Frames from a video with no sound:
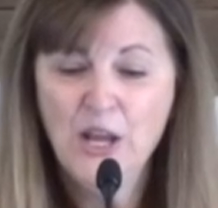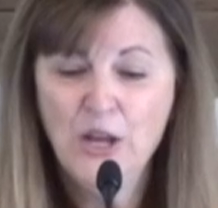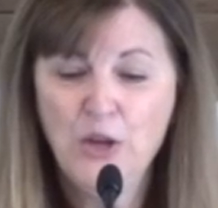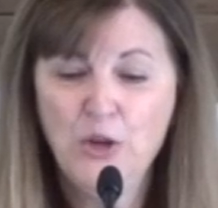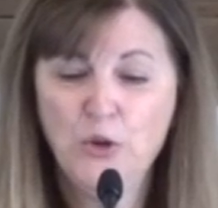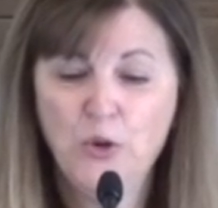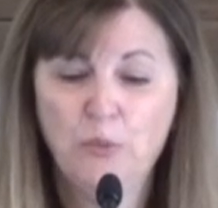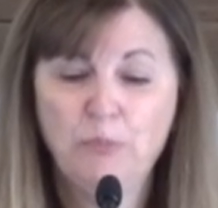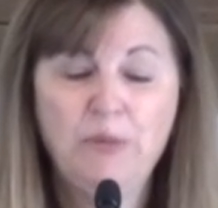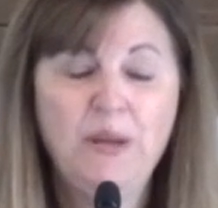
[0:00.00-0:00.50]

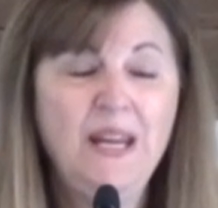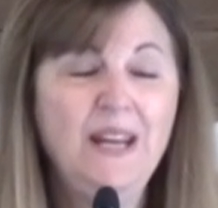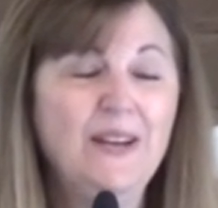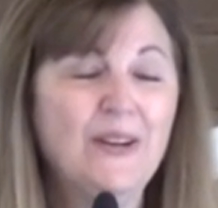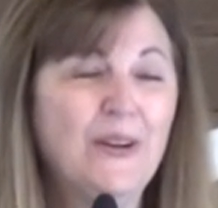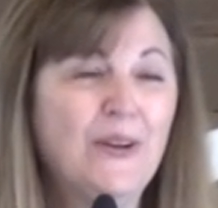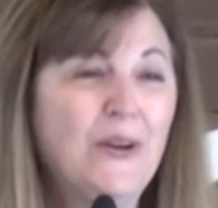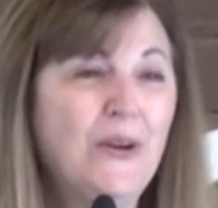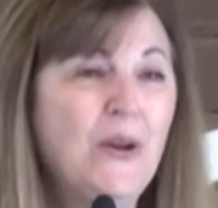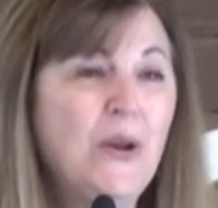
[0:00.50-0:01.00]
You know,
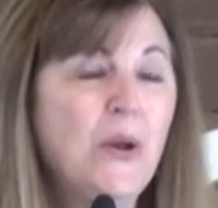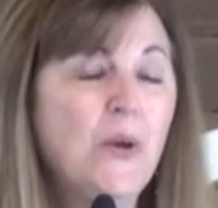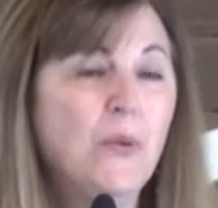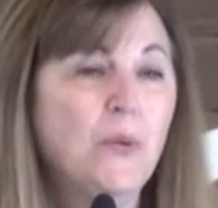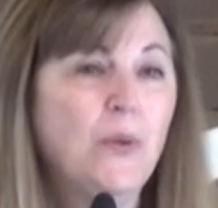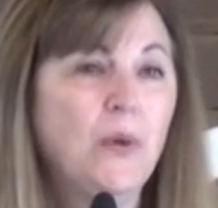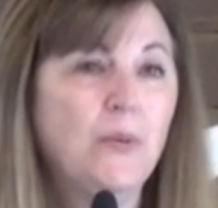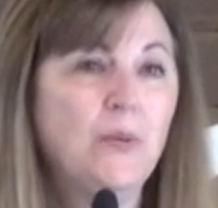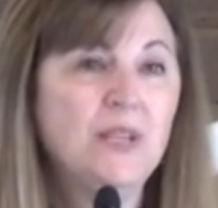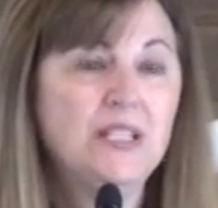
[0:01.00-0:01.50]
Peter,
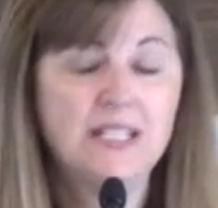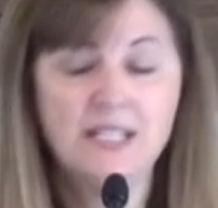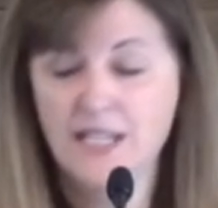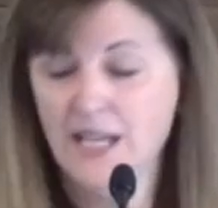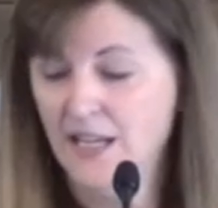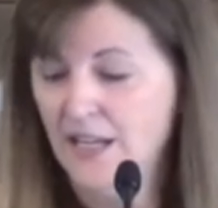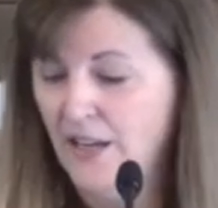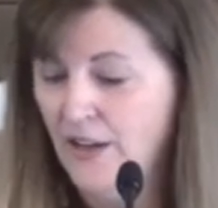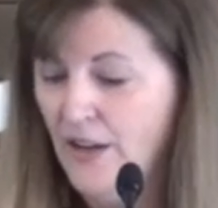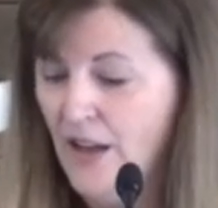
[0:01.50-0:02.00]
when we
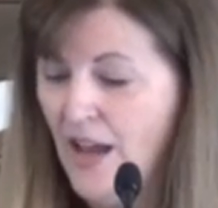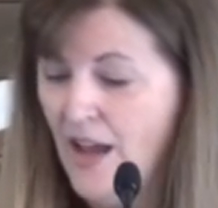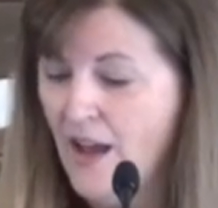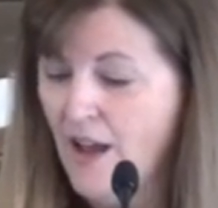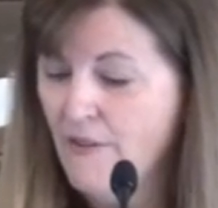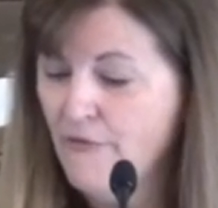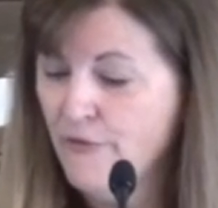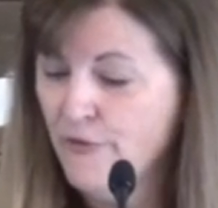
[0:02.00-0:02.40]
studied uh,